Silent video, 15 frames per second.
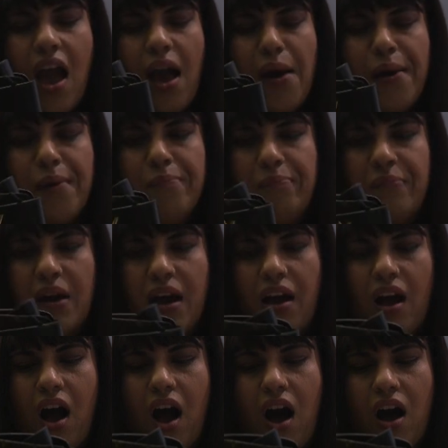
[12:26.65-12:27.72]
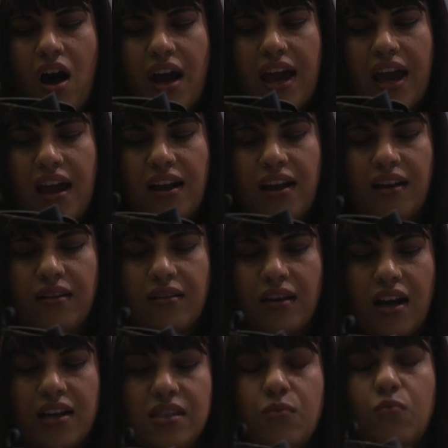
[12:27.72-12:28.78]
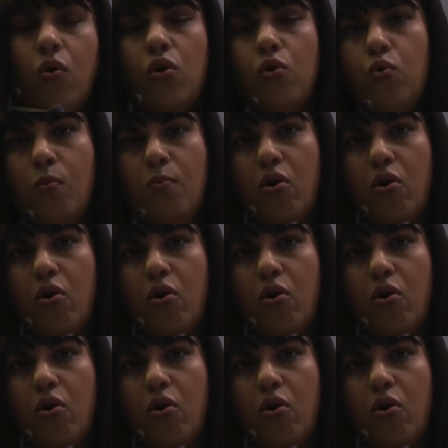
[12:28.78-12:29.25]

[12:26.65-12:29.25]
But I didn't want all